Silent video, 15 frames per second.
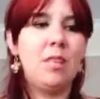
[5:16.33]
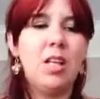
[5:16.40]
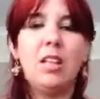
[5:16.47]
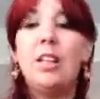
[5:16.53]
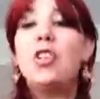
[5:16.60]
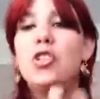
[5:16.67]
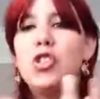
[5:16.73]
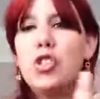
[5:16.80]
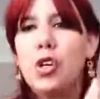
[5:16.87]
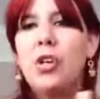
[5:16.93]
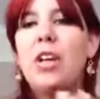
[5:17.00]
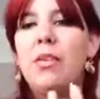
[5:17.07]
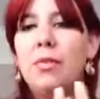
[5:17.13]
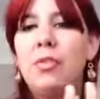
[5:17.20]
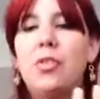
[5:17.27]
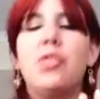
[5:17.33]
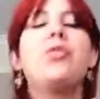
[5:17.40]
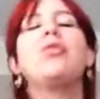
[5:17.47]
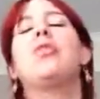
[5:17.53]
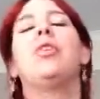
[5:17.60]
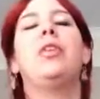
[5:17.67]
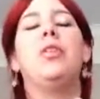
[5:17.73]
like a socket for a
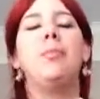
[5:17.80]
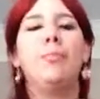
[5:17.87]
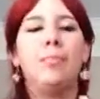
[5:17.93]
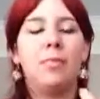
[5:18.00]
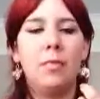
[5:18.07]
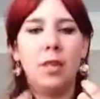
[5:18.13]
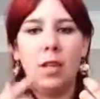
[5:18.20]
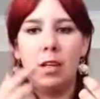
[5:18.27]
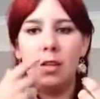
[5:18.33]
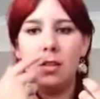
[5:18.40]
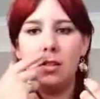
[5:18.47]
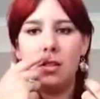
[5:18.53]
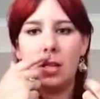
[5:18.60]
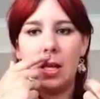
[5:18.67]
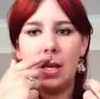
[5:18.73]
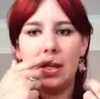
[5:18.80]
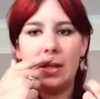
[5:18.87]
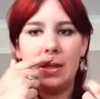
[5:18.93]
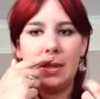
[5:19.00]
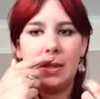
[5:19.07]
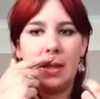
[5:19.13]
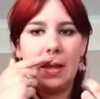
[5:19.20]
screw. So
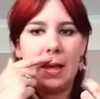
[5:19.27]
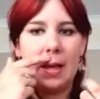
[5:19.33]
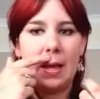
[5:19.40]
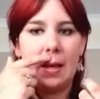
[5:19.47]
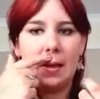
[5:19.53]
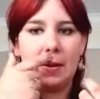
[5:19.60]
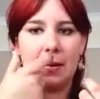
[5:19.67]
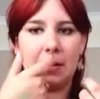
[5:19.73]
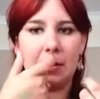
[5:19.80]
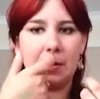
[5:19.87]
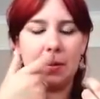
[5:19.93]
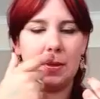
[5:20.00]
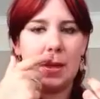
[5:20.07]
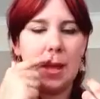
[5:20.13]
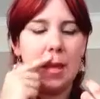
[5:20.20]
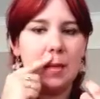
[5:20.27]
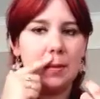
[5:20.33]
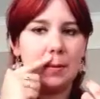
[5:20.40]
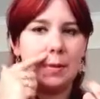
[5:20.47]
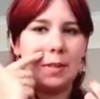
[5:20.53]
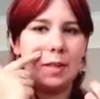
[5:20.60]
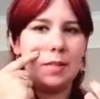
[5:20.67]
there's one there, there's
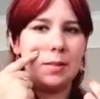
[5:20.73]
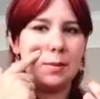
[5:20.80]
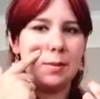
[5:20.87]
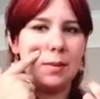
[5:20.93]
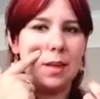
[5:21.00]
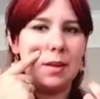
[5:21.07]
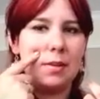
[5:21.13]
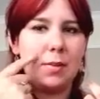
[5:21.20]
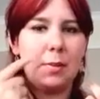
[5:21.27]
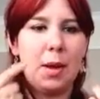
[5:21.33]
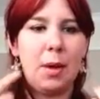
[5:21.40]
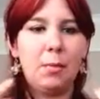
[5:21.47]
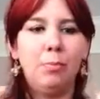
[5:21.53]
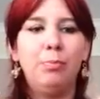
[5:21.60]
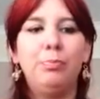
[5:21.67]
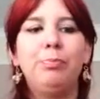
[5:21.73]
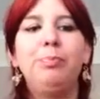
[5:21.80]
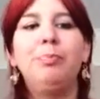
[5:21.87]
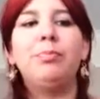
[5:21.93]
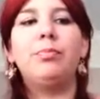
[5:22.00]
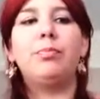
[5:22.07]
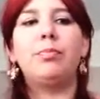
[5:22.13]
one there, there's one there as well.
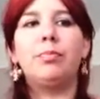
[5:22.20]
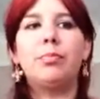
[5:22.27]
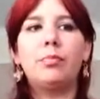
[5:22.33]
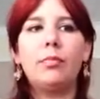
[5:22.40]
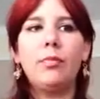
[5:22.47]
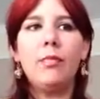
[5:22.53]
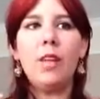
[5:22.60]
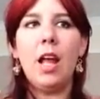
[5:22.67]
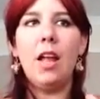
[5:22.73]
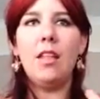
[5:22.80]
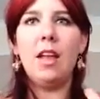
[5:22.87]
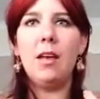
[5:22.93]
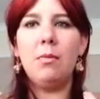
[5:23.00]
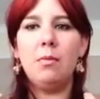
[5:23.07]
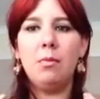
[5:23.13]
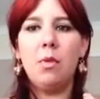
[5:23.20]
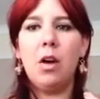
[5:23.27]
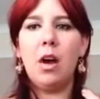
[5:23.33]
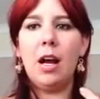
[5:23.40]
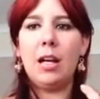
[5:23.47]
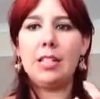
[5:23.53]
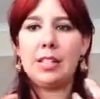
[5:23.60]
And then
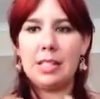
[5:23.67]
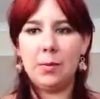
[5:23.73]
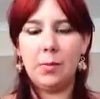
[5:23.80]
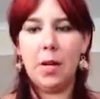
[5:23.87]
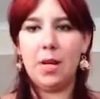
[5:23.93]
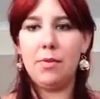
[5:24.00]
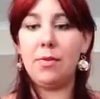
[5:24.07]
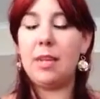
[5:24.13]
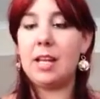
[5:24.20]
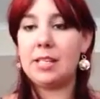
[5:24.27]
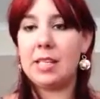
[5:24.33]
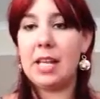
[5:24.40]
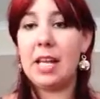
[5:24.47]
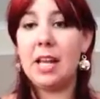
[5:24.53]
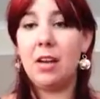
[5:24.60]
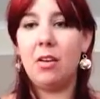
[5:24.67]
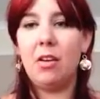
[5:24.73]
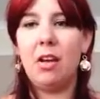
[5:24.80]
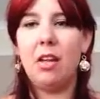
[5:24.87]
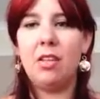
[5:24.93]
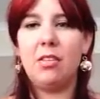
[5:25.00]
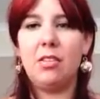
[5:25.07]
I had to wait for that to heal,
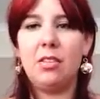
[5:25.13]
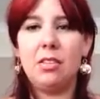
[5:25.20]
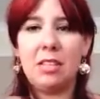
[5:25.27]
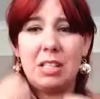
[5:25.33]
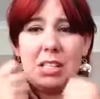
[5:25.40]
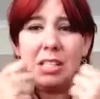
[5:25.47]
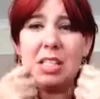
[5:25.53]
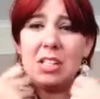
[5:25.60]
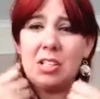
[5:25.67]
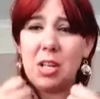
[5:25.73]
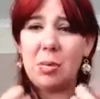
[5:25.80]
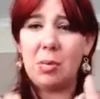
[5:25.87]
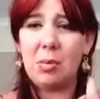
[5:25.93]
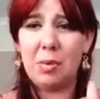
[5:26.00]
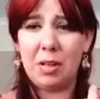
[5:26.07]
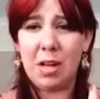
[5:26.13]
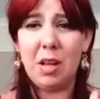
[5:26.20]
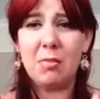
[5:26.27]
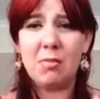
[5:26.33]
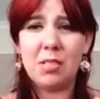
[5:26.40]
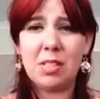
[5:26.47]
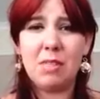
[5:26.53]
and they stitched up all my
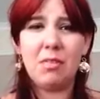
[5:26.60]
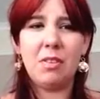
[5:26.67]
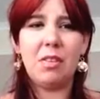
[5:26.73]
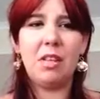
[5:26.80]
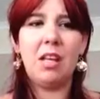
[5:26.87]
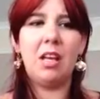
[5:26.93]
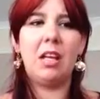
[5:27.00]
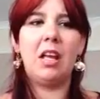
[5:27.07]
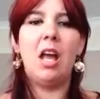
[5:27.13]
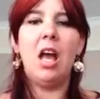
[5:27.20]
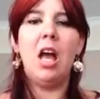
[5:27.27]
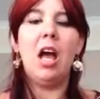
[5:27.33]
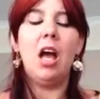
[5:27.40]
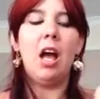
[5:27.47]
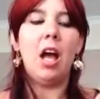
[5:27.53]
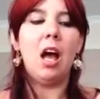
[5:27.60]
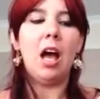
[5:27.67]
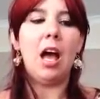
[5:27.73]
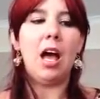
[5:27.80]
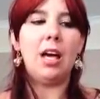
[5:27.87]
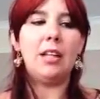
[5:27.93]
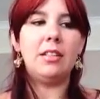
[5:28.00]
gums and everything,
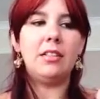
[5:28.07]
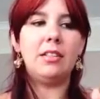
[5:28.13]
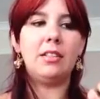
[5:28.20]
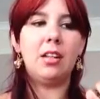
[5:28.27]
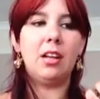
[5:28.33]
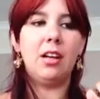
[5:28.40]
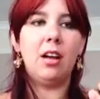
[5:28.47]
and